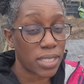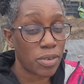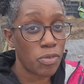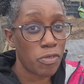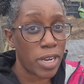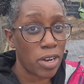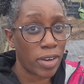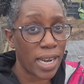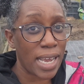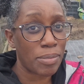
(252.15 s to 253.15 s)
So not very
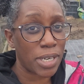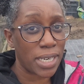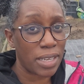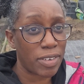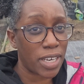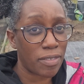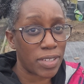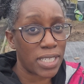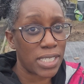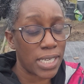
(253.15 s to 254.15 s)
long, and I am going to leave it
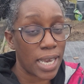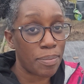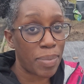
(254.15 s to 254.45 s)
covered this year.